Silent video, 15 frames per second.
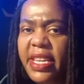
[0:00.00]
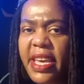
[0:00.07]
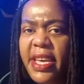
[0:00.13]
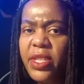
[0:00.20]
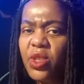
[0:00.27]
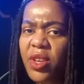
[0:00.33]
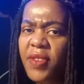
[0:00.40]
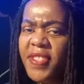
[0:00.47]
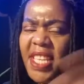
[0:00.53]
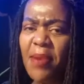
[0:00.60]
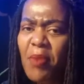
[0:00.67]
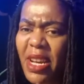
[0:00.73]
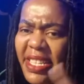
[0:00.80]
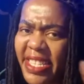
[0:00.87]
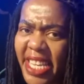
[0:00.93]
So if
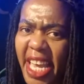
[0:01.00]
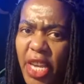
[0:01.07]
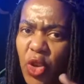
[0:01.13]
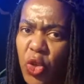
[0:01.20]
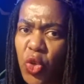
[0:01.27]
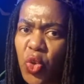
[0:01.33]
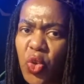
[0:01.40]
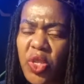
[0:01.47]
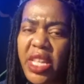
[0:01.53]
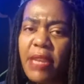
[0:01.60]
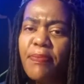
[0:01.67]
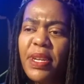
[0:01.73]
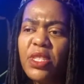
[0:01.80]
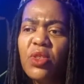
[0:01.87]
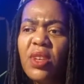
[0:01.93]
someone dare you to do that
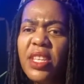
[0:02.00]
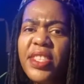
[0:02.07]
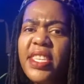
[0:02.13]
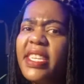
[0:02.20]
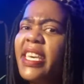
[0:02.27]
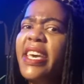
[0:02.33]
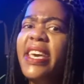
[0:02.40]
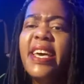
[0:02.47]
particular thing,